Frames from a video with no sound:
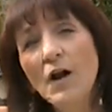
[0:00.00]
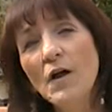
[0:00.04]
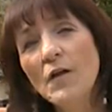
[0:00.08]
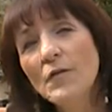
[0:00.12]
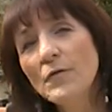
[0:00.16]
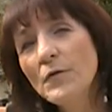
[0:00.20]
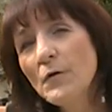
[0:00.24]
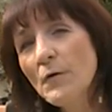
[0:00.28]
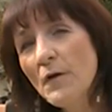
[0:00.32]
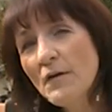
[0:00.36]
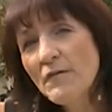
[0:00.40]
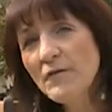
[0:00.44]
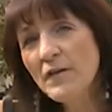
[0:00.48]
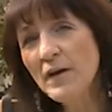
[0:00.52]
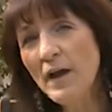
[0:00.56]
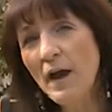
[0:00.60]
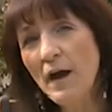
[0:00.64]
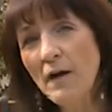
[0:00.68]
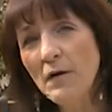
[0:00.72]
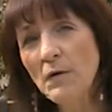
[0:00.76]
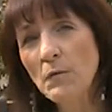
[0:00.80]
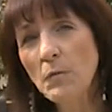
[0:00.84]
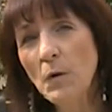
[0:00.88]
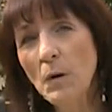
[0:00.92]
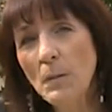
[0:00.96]
The
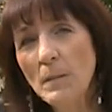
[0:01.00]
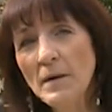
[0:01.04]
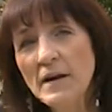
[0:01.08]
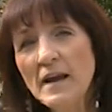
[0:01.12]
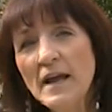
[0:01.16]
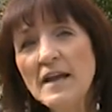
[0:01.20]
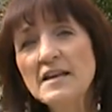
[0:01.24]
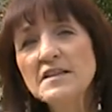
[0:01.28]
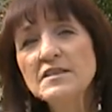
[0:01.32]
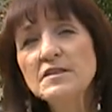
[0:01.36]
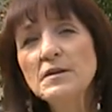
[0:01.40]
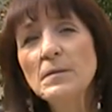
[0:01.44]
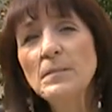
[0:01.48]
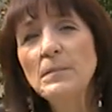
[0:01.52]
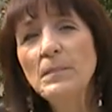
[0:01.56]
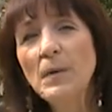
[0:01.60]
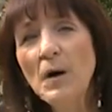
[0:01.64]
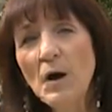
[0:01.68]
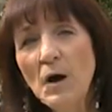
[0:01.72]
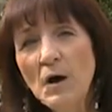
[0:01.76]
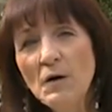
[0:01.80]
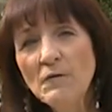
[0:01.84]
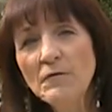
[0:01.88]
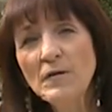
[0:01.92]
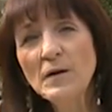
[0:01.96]
Riviera Woman is the
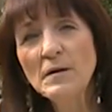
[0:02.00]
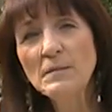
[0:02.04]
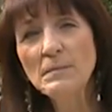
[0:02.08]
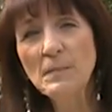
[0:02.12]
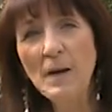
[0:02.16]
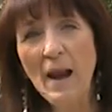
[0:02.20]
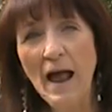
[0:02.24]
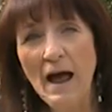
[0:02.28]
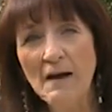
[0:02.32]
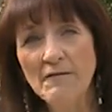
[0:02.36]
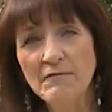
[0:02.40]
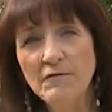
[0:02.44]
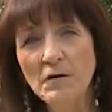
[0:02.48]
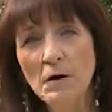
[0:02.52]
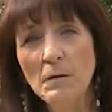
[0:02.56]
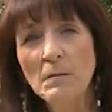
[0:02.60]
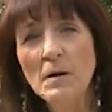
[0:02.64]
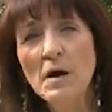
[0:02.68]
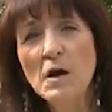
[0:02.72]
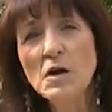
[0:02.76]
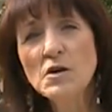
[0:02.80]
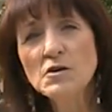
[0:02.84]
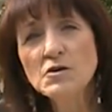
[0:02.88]
perfect platform